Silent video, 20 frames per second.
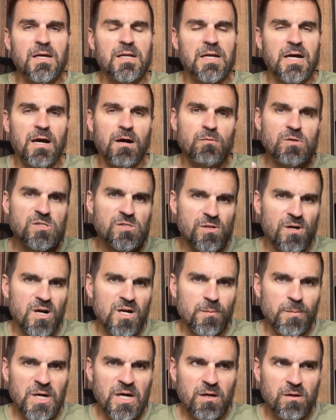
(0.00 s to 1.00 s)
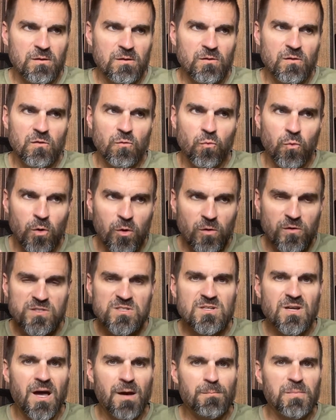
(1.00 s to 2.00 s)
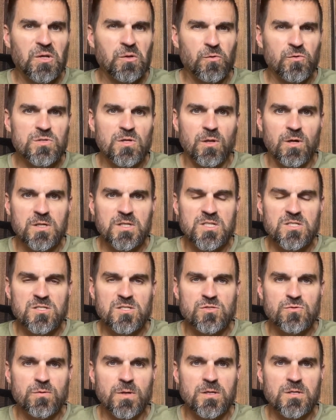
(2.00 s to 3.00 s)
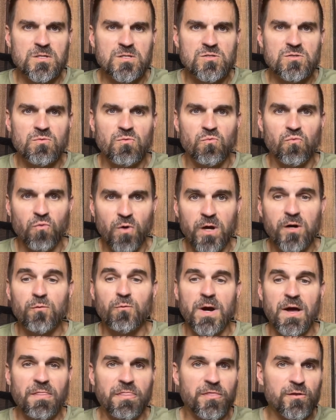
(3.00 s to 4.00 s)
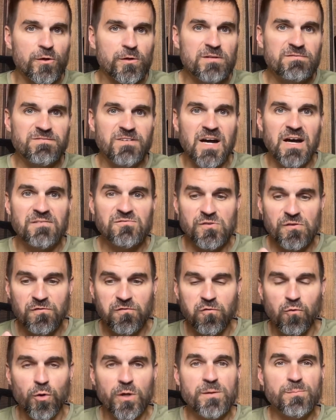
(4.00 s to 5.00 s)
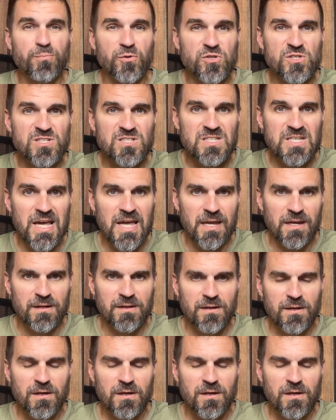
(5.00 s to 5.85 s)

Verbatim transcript: Now, I always talk about the world's top middle to long distance runners run around 35 to 40%